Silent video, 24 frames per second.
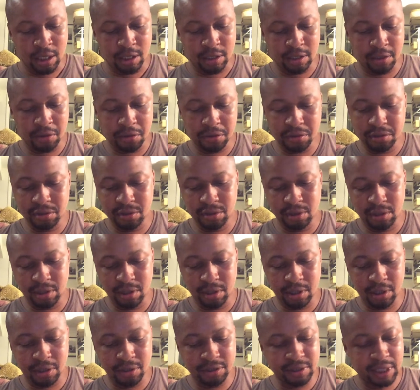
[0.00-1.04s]
there is
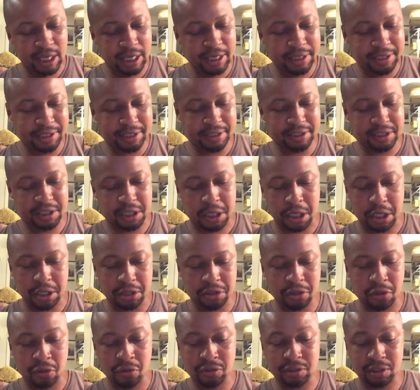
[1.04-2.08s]
There is not a need to
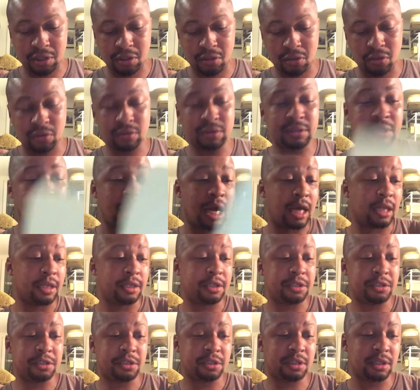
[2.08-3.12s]
cut those that hold
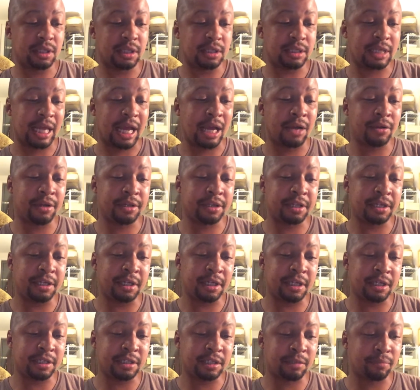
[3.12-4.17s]
knowledge down at the
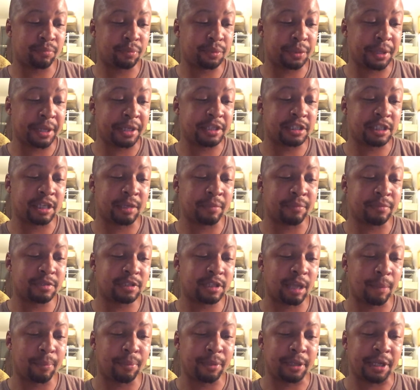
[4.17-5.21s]
knees and place them
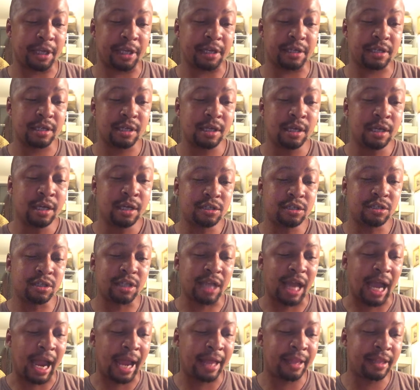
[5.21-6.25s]
supplicant to
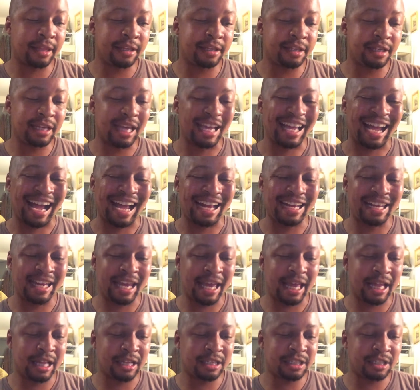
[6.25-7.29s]
the
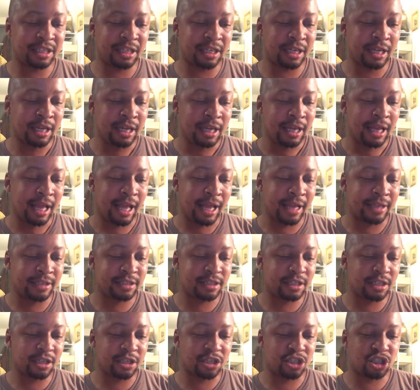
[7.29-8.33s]
ideology
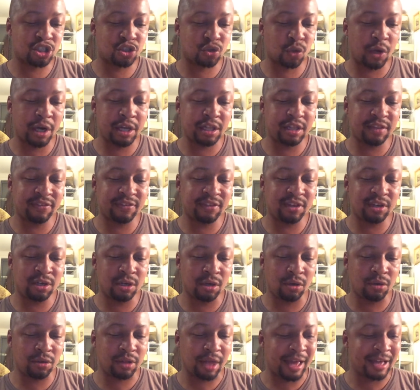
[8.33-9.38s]
as the strength of the
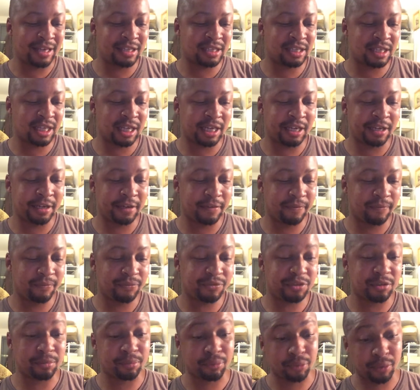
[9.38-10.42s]
youth as they
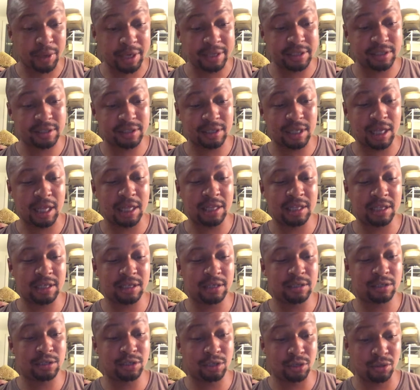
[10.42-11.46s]
suppress
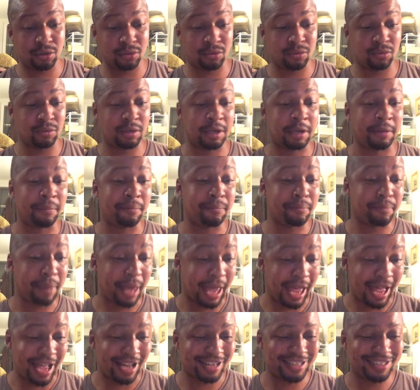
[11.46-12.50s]
to
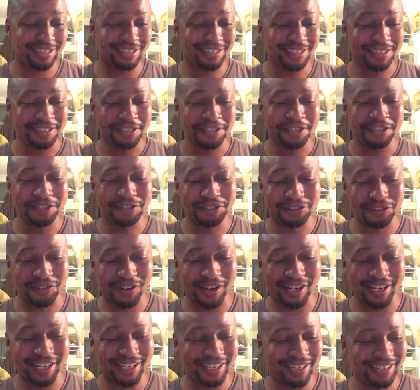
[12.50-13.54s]
impact
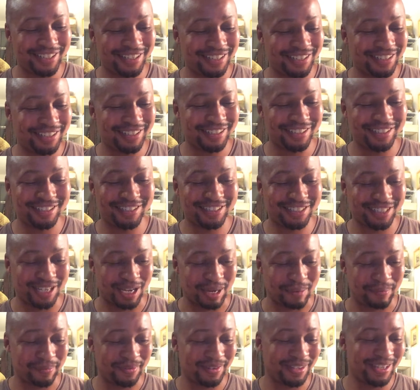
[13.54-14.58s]
trade
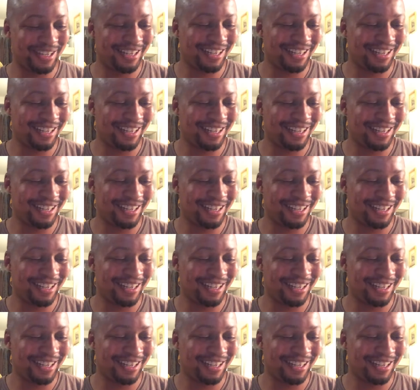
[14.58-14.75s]
ship.